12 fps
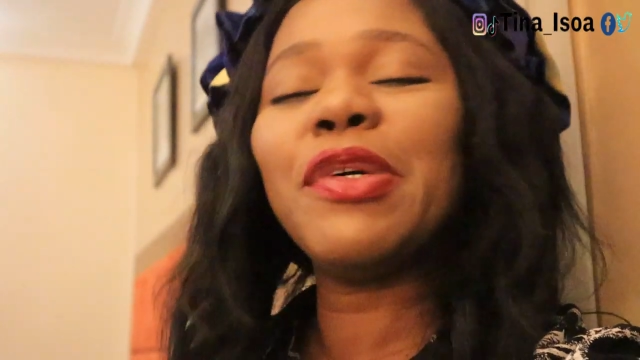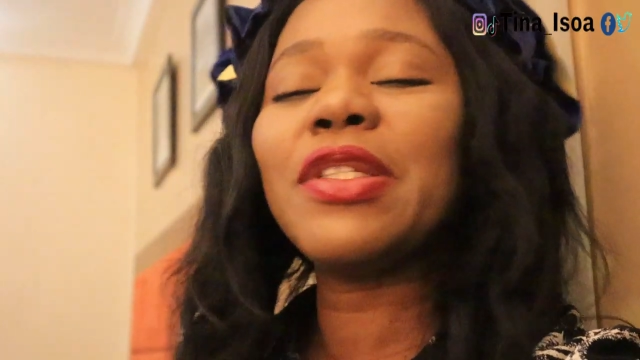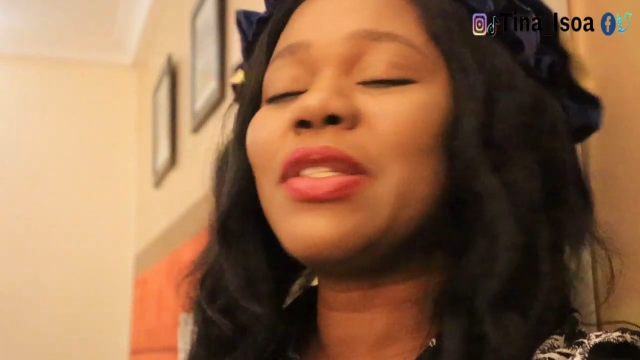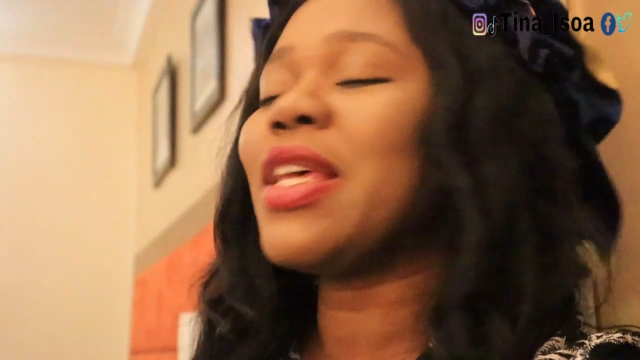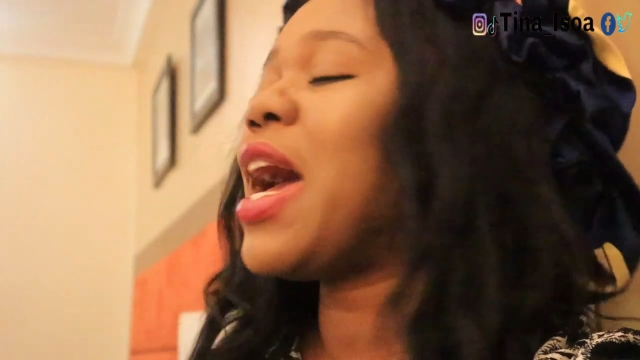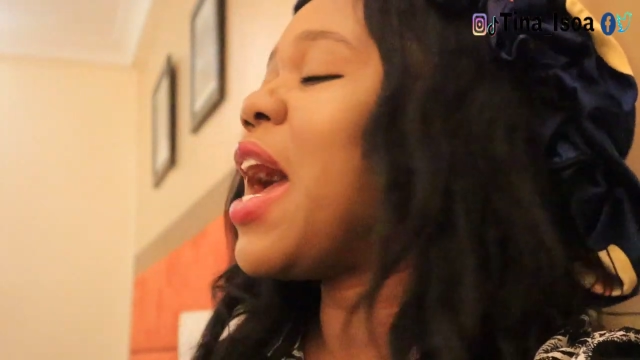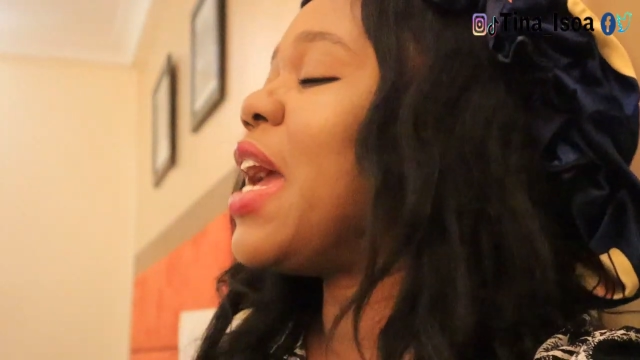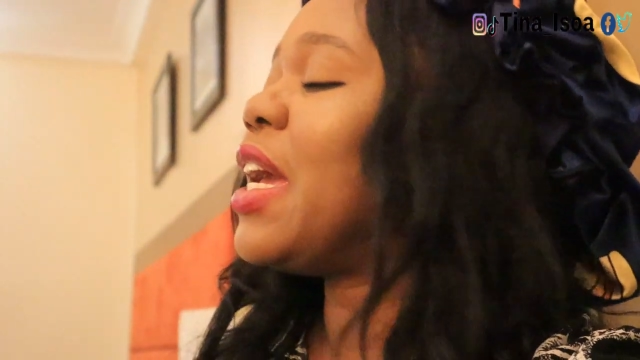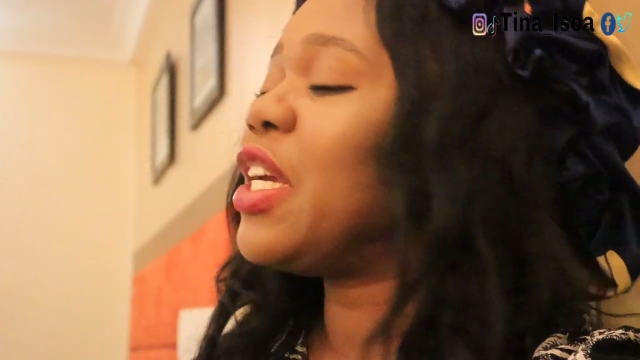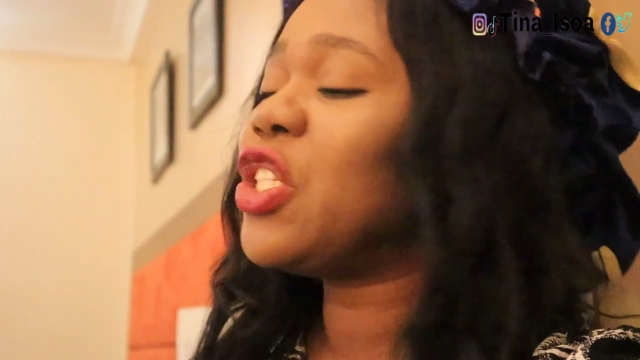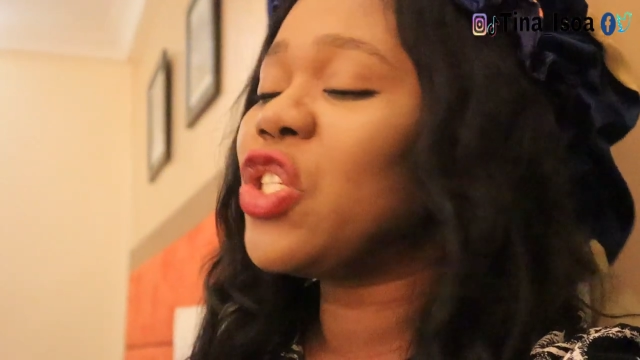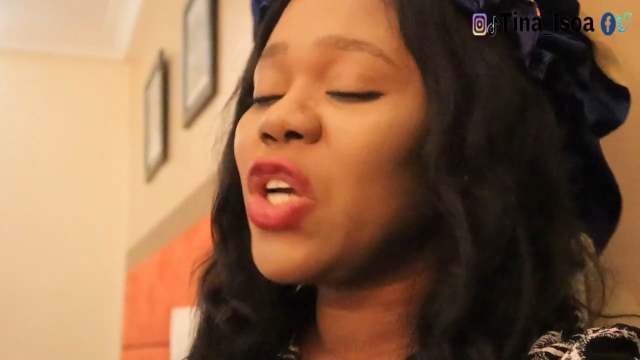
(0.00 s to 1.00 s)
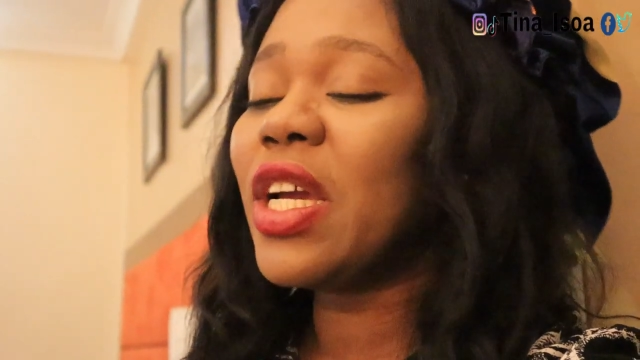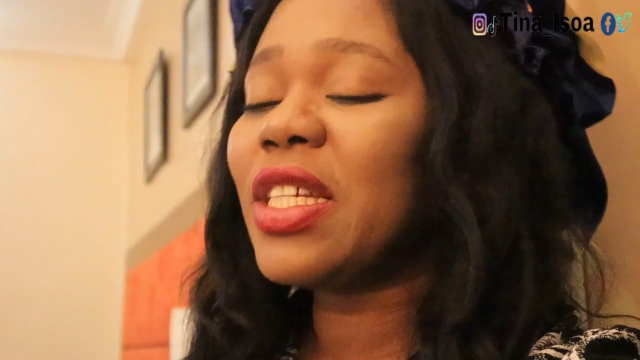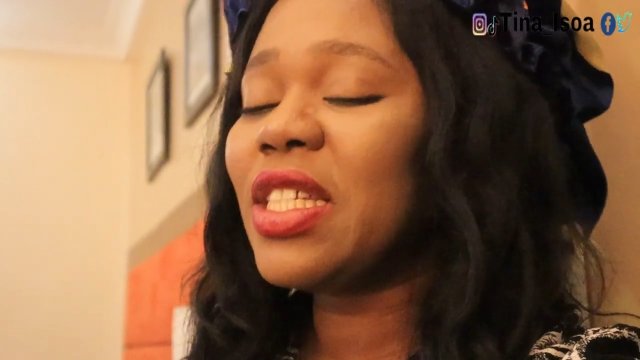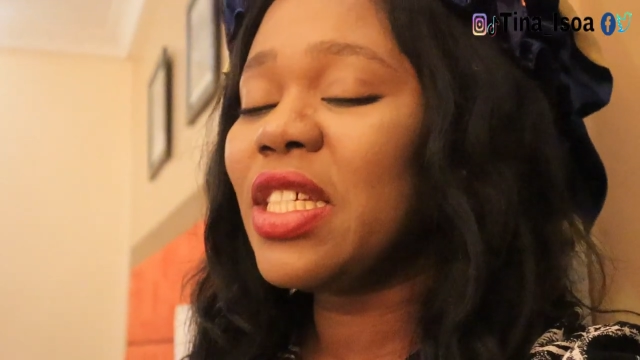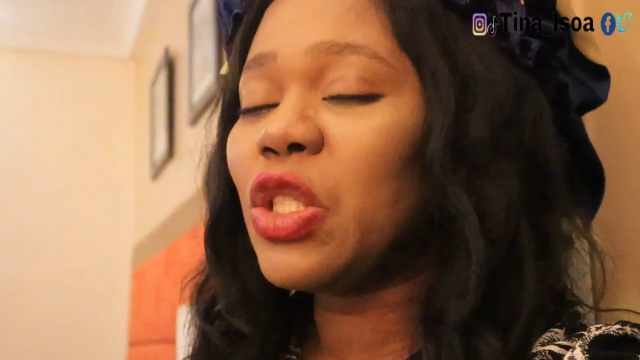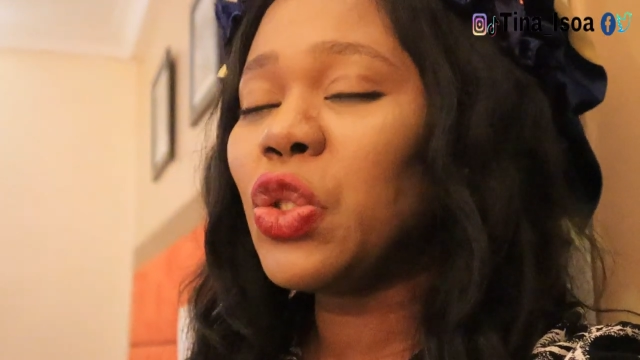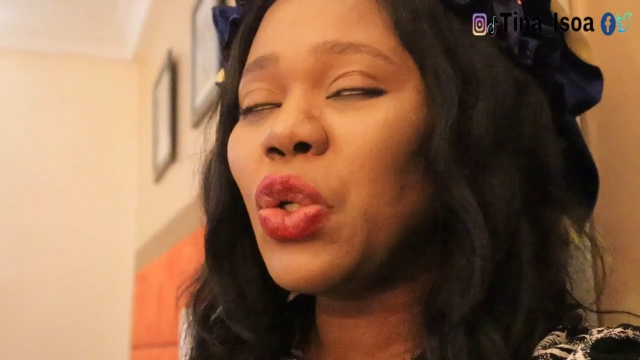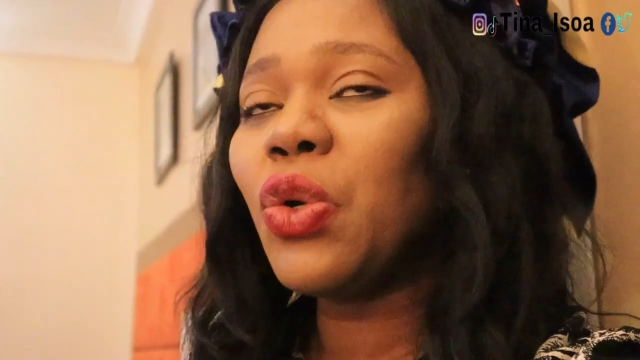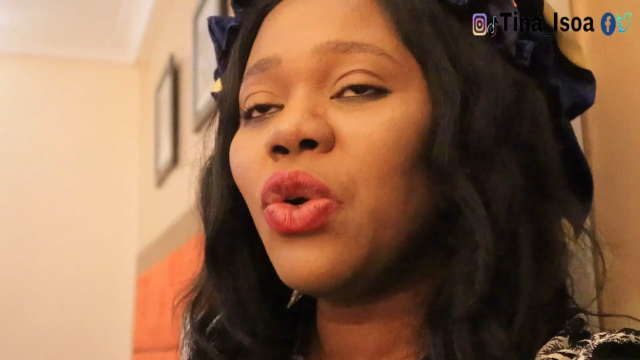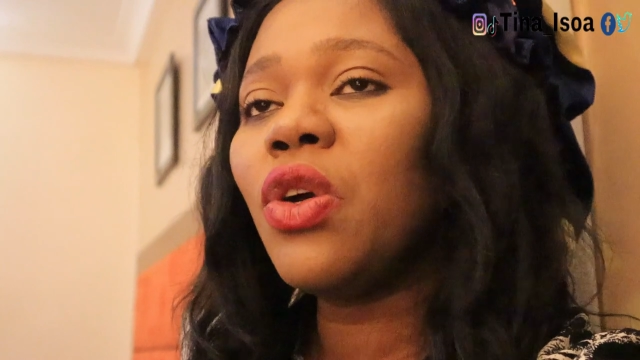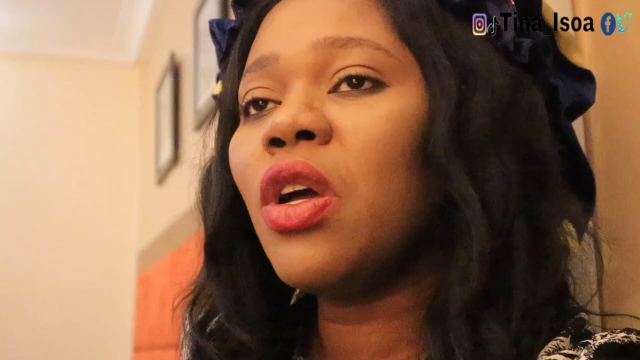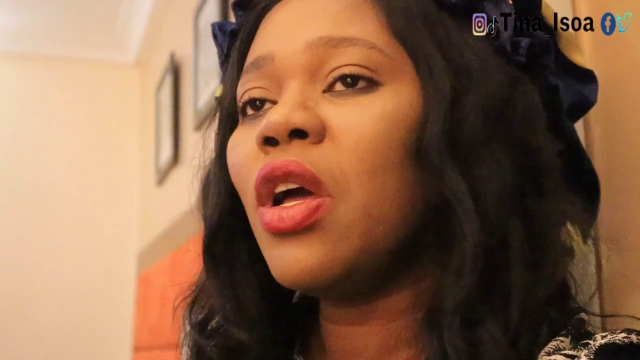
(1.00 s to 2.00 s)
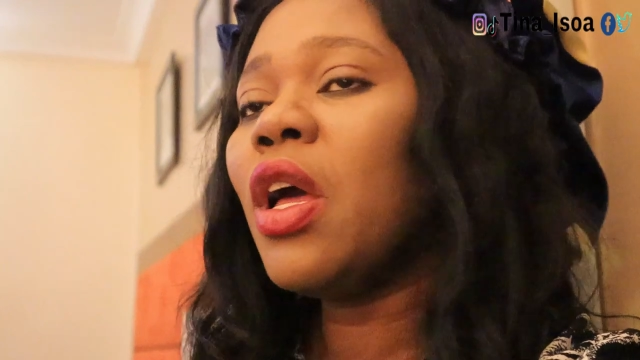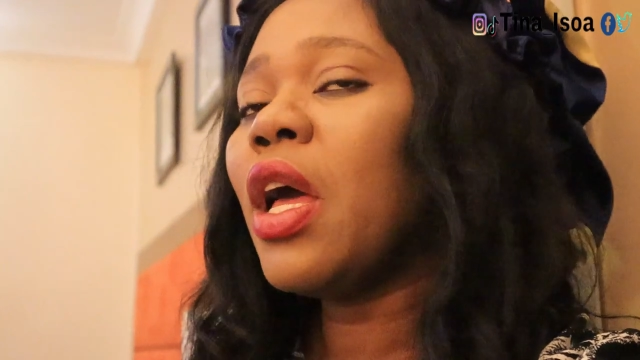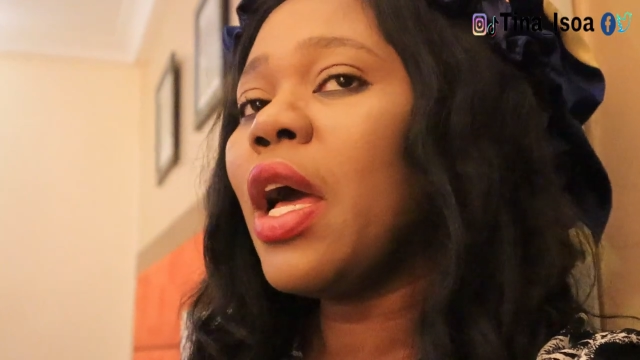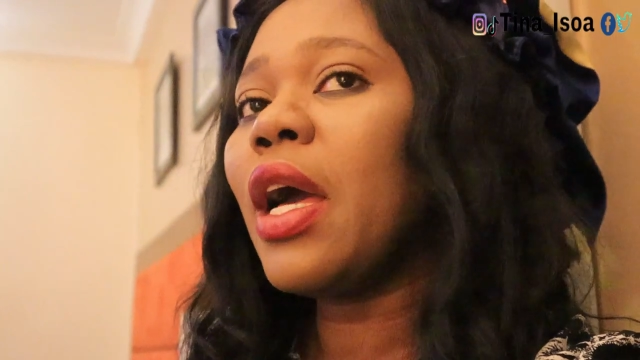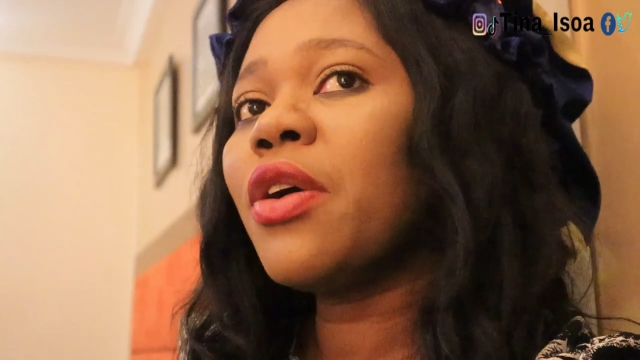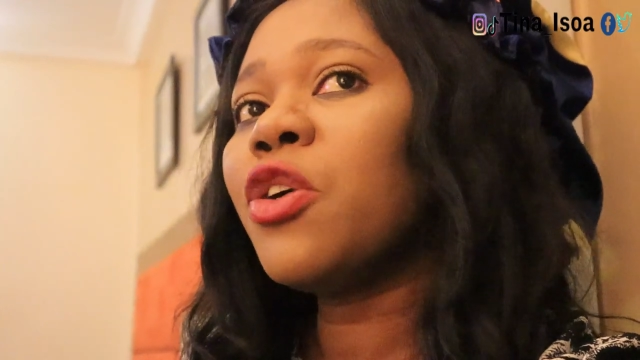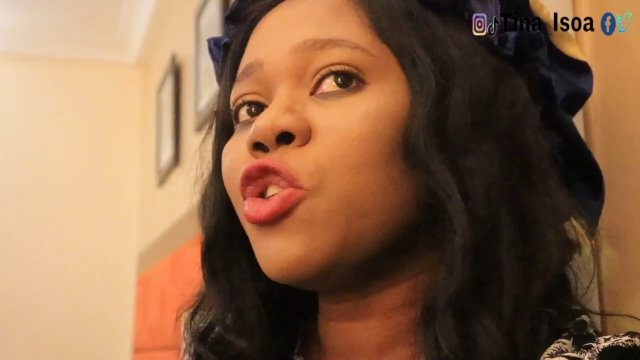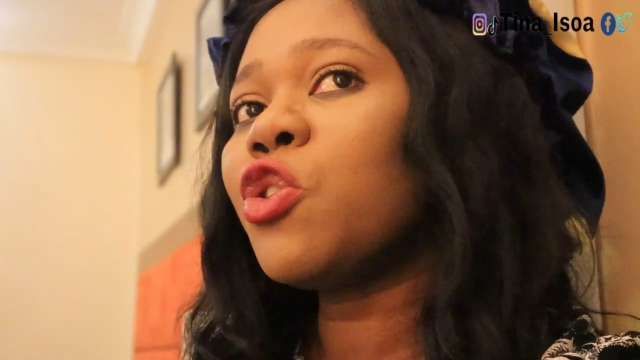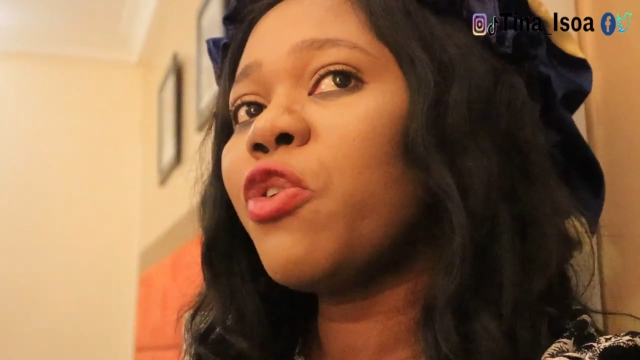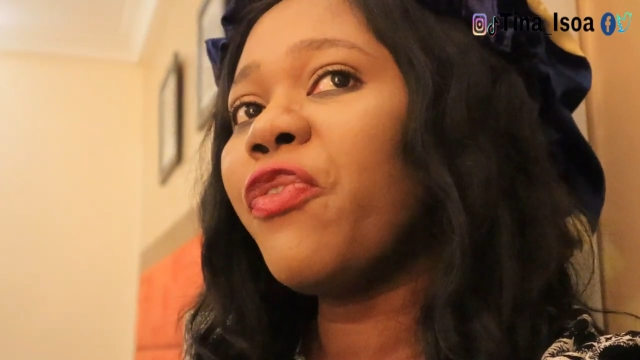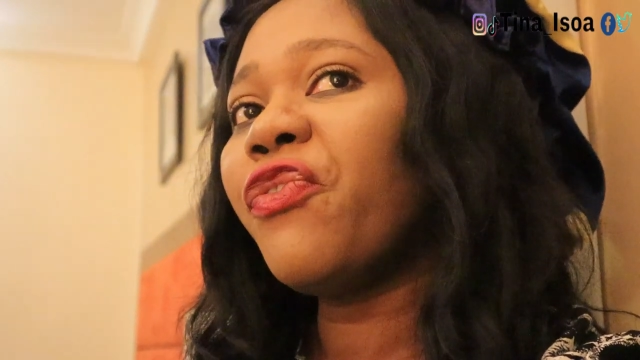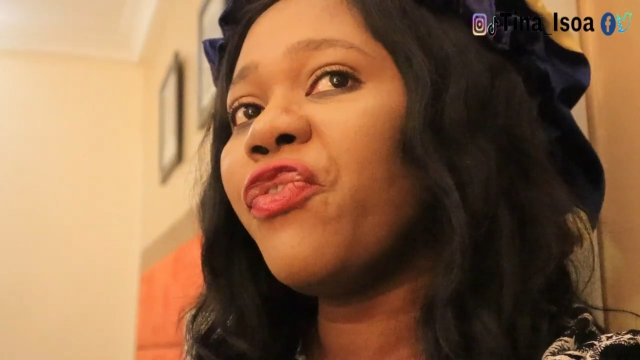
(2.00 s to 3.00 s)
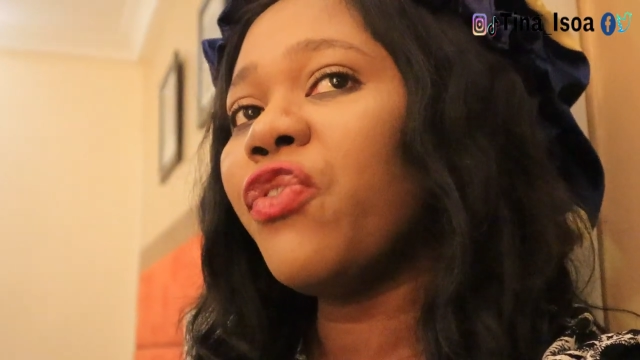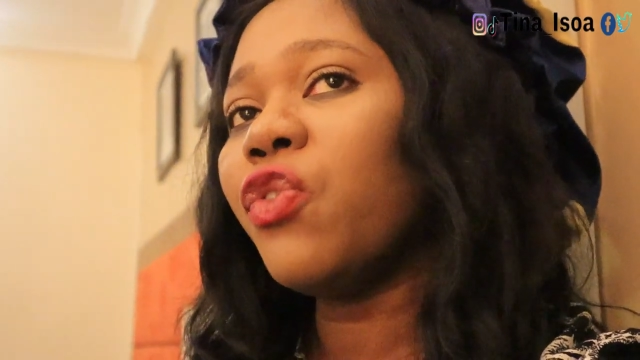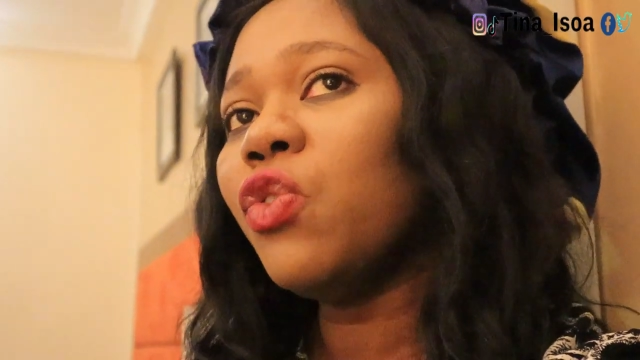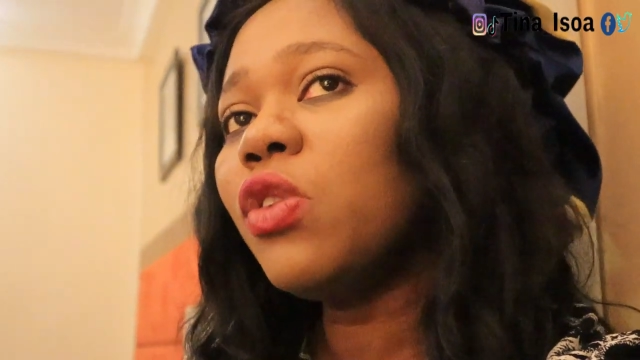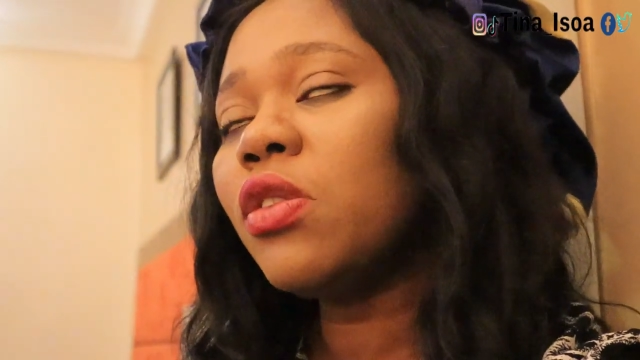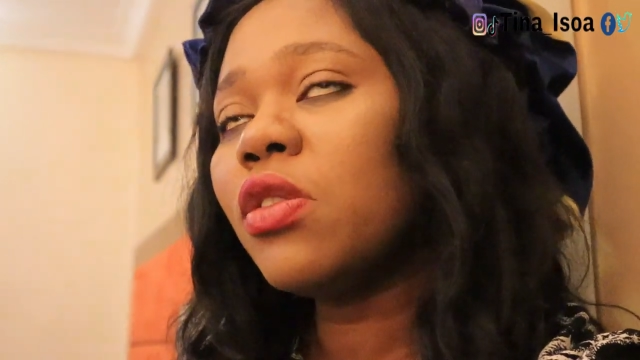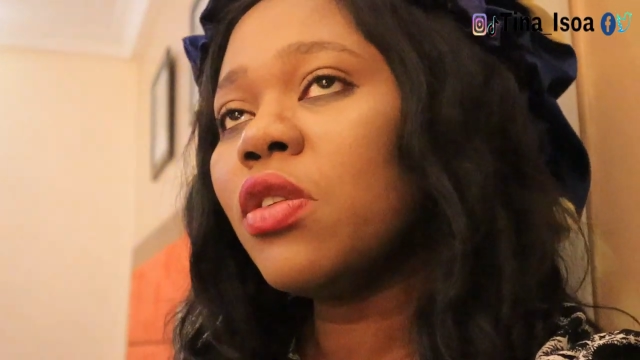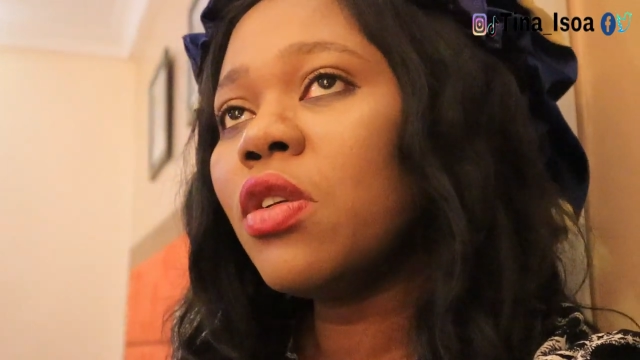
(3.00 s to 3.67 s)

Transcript: But I enjoyed it though. I got so full.